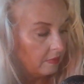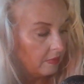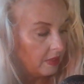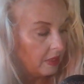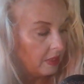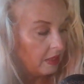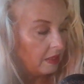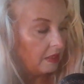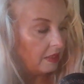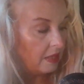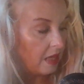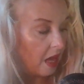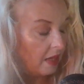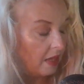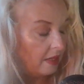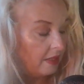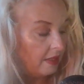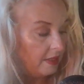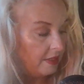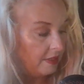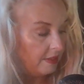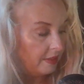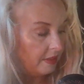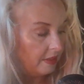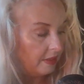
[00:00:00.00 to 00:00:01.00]
Not
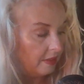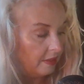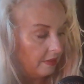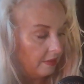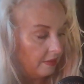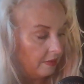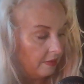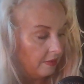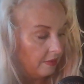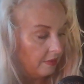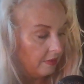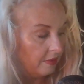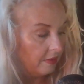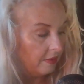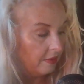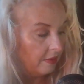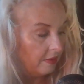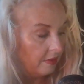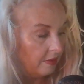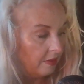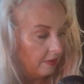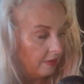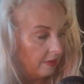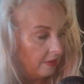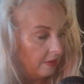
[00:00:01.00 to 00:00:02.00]
easy,
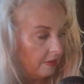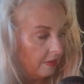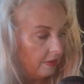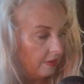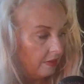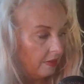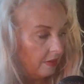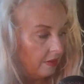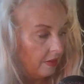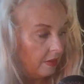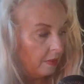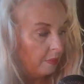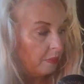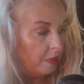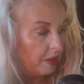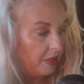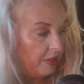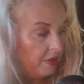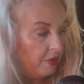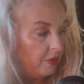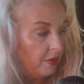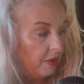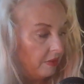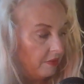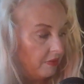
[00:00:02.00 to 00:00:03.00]
but
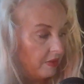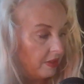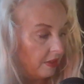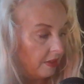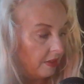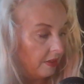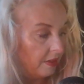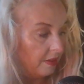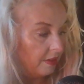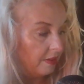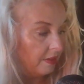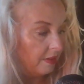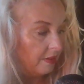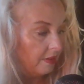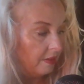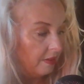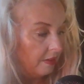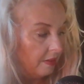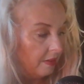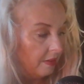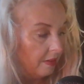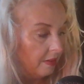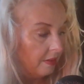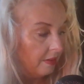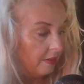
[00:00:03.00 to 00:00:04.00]
you have done it,
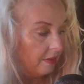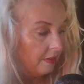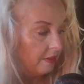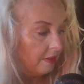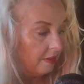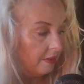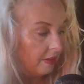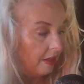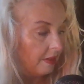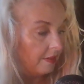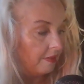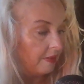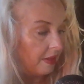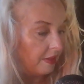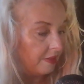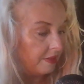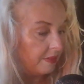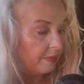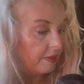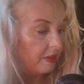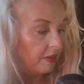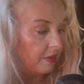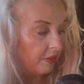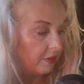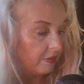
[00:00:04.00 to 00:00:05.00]
and that's
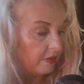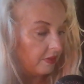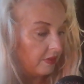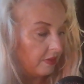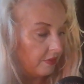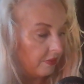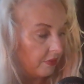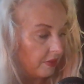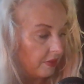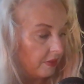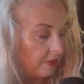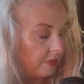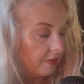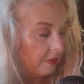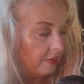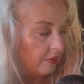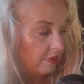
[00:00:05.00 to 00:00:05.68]
made all the difference.